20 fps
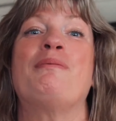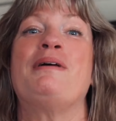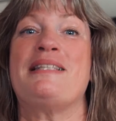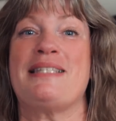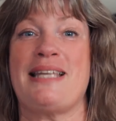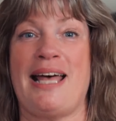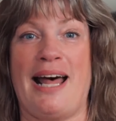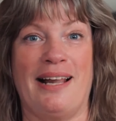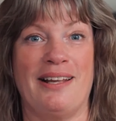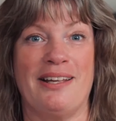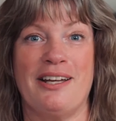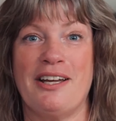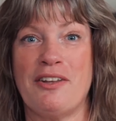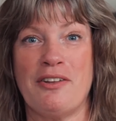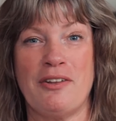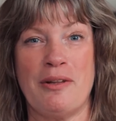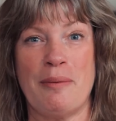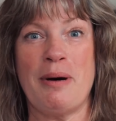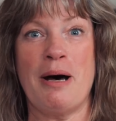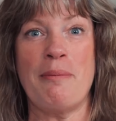be
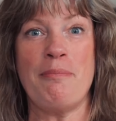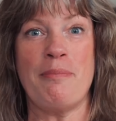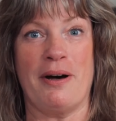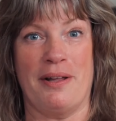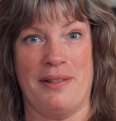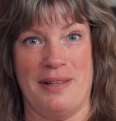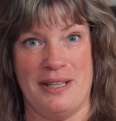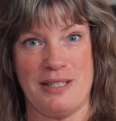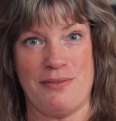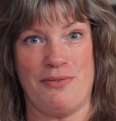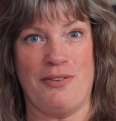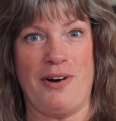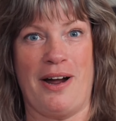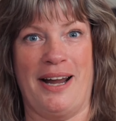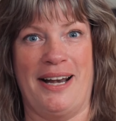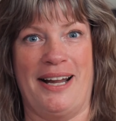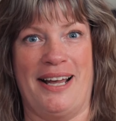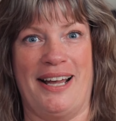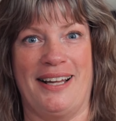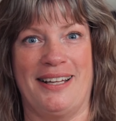tallying them up on this
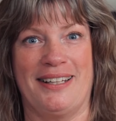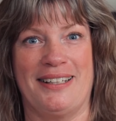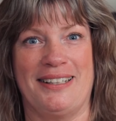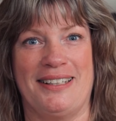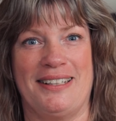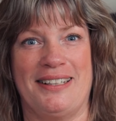Friday,